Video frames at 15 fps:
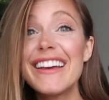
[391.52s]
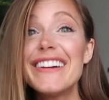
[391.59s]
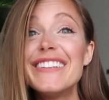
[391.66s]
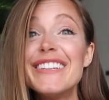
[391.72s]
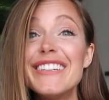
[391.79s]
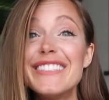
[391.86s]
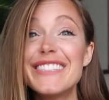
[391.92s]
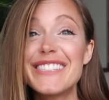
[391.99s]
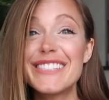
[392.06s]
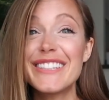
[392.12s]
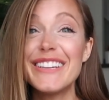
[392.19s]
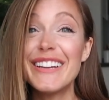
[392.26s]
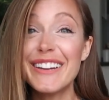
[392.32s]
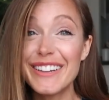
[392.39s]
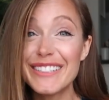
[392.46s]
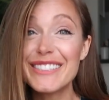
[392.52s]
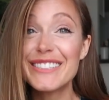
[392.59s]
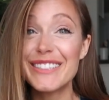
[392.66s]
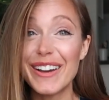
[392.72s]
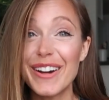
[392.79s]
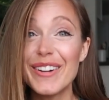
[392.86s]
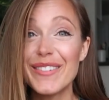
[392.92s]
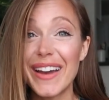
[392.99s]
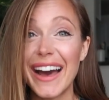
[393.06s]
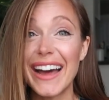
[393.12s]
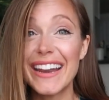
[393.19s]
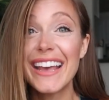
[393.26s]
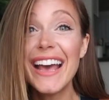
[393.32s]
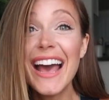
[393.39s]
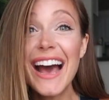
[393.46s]
It hurt so
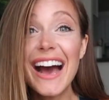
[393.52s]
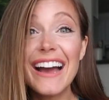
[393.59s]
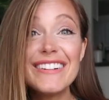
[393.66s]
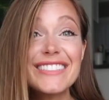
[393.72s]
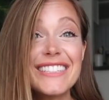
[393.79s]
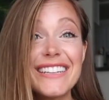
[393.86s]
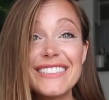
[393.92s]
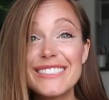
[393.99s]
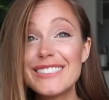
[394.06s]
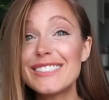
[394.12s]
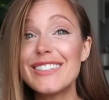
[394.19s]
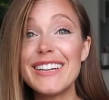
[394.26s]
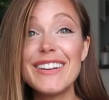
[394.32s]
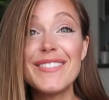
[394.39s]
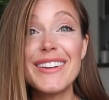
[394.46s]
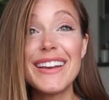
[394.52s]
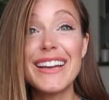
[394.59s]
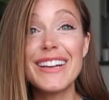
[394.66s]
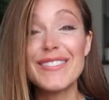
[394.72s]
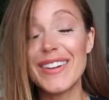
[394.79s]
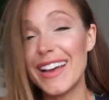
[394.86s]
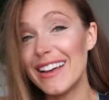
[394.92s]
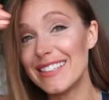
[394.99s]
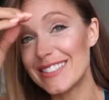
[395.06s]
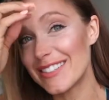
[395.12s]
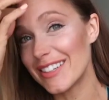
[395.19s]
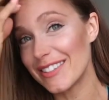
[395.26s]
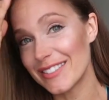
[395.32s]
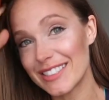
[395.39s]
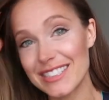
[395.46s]
bad. I was like screaming. My
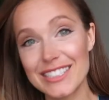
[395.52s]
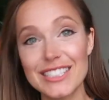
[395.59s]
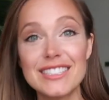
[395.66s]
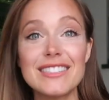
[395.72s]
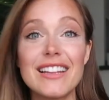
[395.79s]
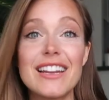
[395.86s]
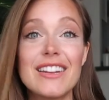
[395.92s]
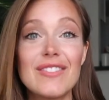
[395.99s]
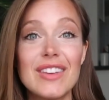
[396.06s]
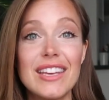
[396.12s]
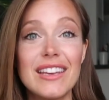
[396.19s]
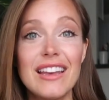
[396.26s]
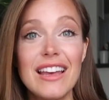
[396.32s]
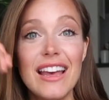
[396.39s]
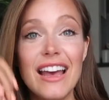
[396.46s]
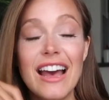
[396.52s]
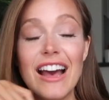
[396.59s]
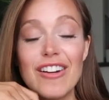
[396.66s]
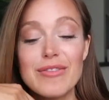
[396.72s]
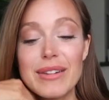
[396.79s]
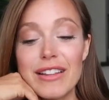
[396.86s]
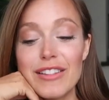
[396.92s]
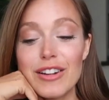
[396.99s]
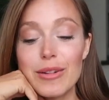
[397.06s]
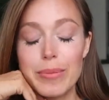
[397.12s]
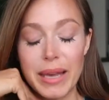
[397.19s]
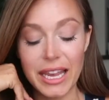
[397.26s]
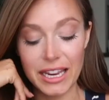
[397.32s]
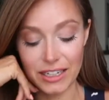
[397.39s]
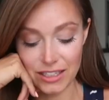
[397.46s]
husband was just letting me have my little
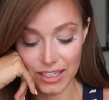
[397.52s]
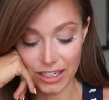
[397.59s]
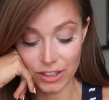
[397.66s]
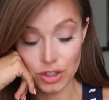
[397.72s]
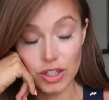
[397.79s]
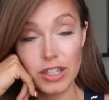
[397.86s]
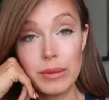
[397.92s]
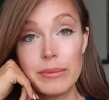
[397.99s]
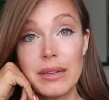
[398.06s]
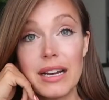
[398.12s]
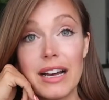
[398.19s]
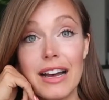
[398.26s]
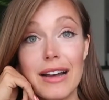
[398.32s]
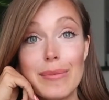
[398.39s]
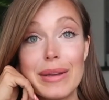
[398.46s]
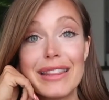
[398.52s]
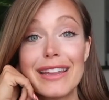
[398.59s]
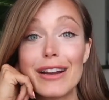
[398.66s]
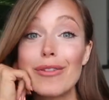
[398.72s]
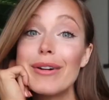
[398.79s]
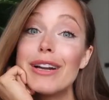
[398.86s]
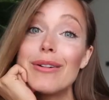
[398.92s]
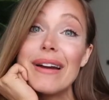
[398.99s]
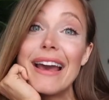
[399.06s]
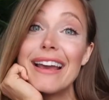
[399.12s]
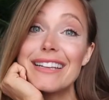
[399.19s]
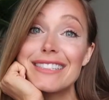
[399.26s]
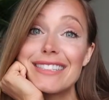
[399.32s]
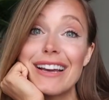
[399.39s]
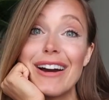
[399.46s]
pain tantrum, and then I went
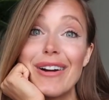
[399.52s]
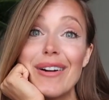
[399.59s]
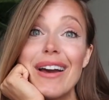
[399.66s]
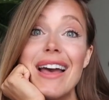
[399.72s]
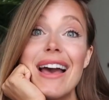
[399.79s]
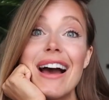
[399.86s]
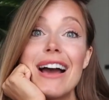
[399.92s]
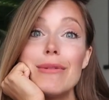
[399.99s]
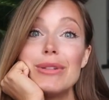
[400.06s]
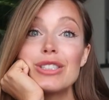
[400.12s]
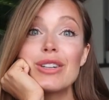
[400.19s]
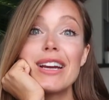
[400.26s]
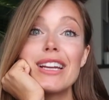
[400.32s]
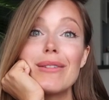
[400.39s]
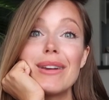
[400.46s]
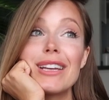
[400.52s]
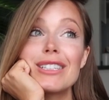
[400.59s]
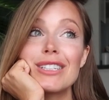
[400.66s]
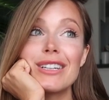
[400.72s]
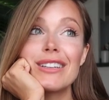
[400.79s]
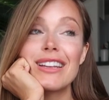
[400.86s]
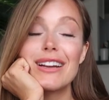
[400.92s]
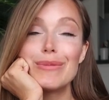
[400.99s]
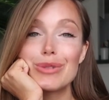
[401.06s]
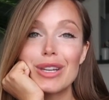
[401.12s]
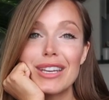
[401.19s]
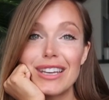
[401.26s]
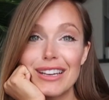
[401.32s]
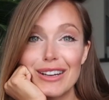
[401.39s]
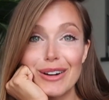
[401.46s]
away. So I've been trying to make sure that I'm
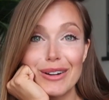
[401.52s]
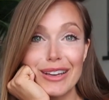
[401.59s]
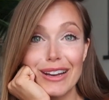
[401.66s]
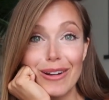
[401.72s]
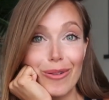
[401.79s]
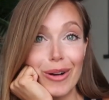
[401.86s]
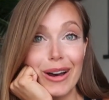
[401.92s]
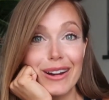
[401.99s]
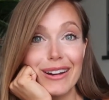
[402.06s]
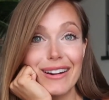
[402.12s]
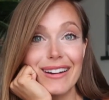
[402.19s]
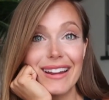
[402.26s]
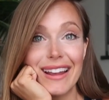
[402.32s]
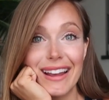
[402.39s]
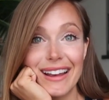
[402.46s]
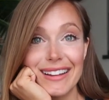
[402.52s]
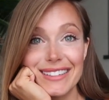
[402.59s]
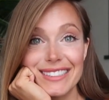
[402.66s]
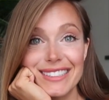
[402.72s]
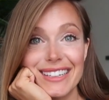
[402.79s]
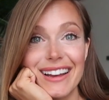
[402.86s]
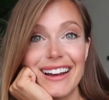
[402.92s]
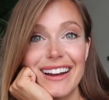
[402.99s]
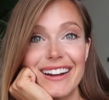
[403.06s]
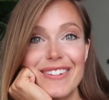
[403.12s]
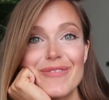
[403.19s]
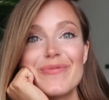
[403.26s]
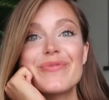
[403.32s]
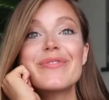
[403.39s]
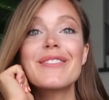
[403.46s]
drinking coconut water
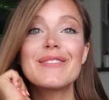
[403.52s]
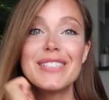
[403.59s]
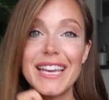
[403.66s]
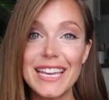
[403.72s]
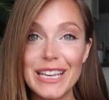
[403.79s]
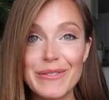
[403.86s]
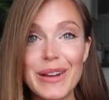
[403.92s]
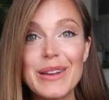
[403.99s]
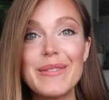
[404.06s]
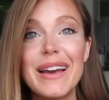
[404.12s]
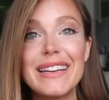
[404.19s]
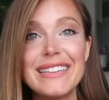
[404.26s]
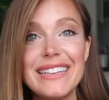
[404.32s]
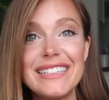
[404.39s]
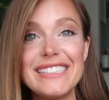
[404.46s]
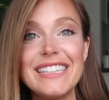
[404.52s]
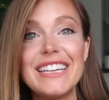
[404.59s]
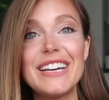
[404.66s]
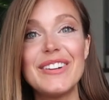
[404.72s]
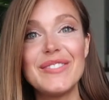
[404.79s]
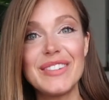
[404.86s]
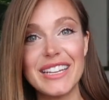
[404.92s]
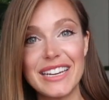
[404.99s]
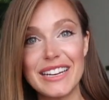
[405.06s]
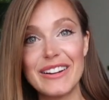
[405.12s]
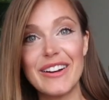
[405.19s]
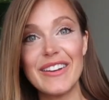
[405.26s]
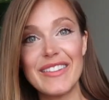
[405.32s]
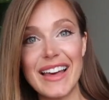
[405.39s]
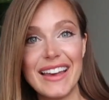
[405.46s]
and taking my magnesium, getting
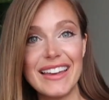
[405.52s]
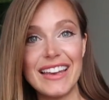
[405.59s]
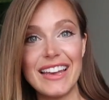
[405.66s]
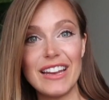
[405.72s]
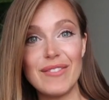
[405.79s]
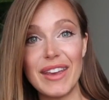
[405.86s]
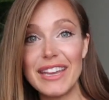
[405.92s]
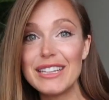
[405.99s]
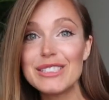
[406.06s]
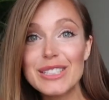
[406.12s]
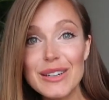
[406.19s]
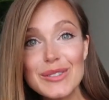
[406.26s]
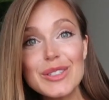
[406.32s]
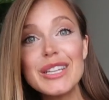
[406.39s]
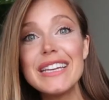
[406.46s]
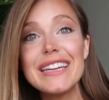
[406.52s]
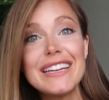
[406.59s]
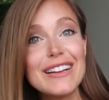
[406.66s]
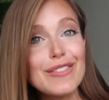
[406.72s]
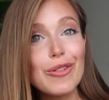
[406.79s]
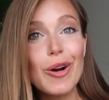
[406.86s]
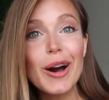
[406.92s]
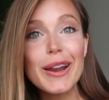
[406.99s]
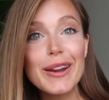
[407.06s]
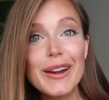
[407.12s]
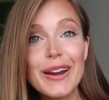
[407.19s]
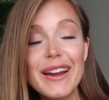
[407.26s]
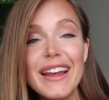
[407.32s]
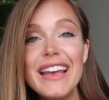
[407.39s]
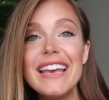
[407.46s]
all that in, making sure I'm drinking enough
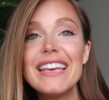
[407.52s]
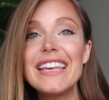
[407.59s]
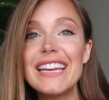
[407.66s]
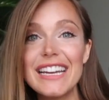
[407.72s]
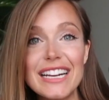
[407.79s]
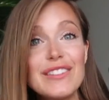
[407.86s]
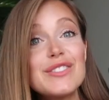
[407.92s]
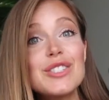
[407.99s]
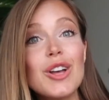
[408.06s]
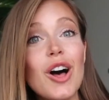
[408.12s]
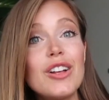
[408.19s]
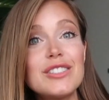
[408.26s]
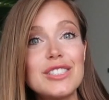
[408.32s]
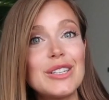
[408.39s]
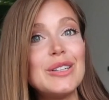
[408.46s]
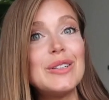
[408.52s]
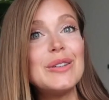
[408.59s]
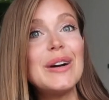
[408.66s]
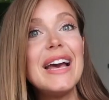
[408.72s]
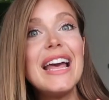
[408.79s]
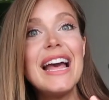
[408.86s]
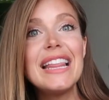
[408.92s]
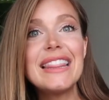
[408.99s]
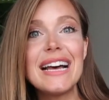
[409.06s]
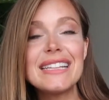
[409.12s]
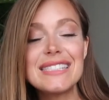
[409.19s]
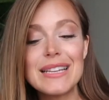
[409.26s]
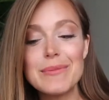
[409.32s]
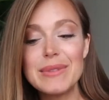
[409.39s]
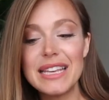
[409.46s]
water, getting enough salt too.
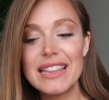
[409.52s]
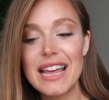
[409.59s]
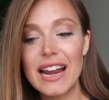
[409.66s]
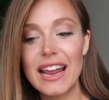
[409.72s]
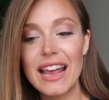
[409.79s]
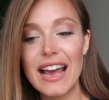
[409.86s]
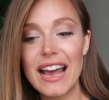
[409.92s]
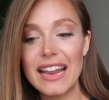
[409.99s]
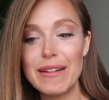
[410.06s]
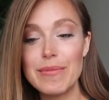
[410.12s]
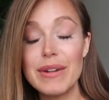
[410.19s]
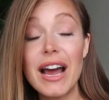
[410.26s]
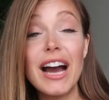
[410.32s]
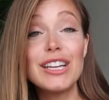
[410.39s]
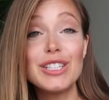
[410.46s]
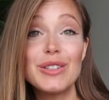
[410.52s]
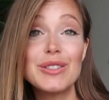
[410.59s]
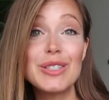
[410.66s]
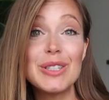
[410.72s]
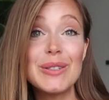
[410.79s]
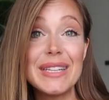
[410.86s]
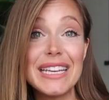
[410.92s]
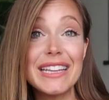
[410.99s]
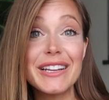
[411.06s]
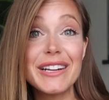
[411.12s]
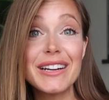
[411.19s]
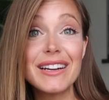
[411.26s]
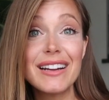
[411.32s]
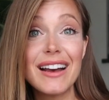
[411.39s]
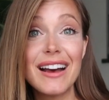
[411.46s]
That's something that I am not used to
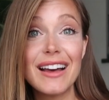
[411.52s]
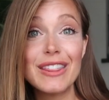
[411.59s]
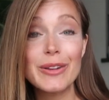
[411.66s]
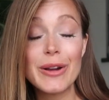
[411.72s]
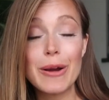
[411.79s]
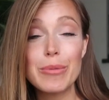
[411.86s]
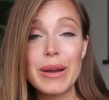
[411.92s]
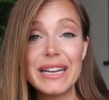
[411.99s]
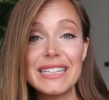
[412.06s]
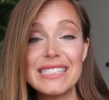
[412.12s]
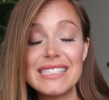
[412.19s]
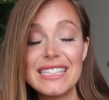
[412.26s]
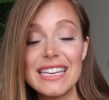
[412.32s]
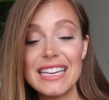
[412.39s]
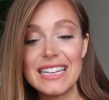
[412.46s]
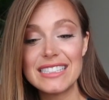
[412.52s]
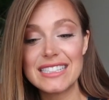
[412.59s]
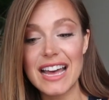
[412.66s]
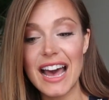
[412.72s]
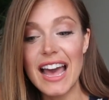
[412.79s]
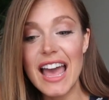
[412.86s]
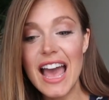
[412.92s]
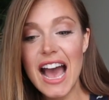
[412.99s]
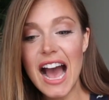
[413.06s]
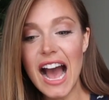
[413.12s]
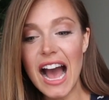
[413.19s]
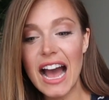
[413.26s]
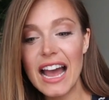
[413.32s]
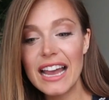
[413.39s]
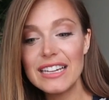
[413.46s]
either throughout pregnancy, is that
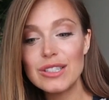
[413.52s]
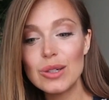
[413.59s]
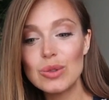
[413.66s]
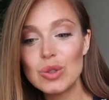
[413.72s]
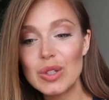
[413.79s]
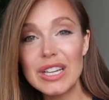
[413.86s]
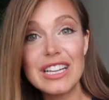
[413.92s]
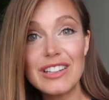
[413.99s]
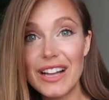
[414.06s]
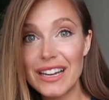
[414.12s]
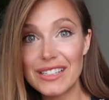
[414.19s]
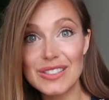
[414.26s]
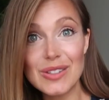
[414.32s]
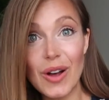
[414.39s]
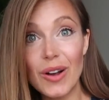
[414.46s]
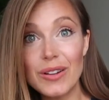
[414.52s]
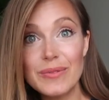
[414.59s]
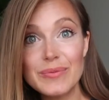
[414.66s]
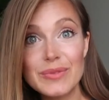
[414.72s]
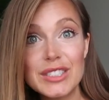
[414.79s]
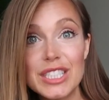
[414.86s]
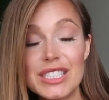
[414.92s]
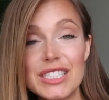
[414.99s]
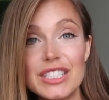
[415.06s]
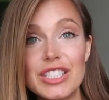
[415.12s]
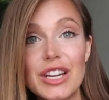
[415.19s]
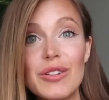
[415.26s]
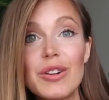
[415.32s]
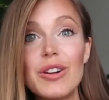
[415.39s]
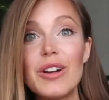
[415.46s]
I don't drink a lot of salt. Just in
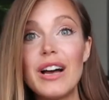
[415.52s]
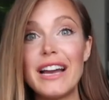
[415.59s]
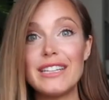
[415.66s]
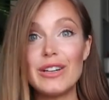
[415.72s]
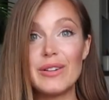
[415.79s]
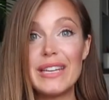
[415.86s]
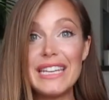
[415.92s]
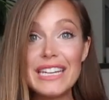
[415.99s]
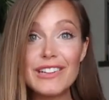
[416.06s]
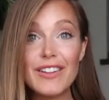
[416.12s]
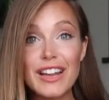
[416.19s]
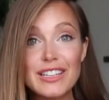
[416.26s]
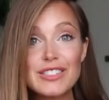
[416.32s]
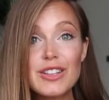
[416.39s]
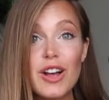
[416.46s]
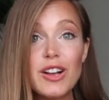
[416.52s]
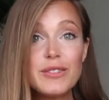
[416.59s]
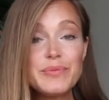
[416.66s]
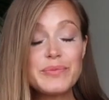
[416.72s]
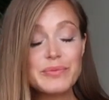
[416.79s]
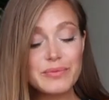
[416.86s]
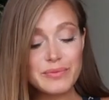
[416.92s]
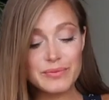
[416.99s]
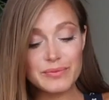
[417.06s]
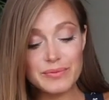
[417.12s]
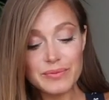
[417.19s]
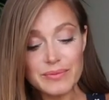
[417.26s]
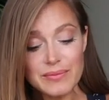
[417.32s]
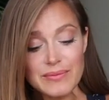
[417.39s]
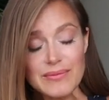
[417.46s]
general, I don't eat a lot of salt.
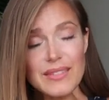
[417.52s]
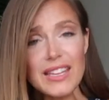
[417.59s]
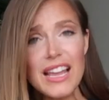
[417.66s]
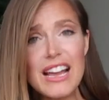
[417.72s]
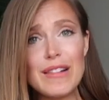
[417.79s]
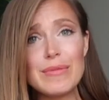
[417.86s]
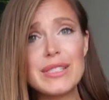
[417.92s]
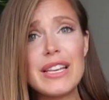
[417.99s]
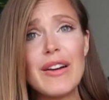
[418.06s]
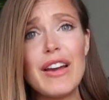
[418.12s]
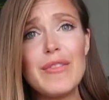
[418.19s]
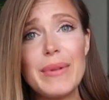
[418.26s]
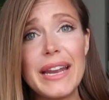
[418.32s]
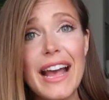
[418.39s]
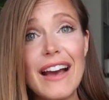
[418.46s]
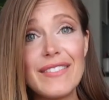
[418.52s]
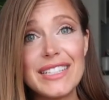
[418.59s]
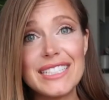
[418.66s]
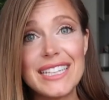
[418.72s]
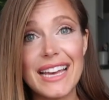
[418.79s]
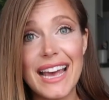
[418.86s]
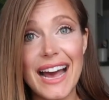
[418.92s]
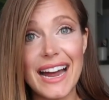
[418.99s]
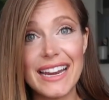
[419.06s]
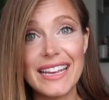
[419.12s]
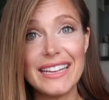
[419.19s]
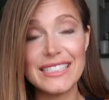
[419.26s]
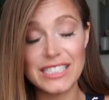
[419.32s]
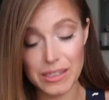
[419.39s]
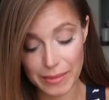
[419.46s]
So I've been having to add it
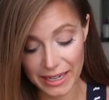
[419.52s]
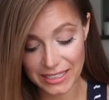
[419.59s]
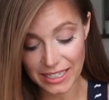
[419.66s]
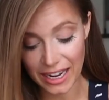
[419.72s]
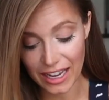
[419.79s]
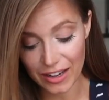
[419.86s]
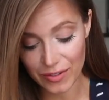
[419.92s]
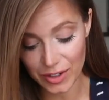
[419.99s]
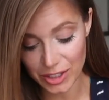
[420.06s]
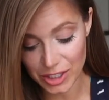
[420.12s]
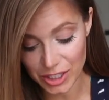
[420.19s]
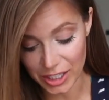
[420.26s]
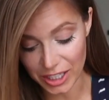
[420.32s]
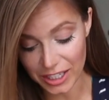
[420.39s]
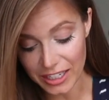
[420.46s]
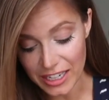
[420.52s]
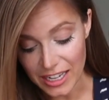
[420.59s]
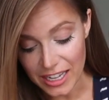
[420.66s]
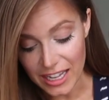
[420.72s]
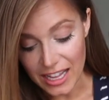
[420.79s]
into my diet for sure,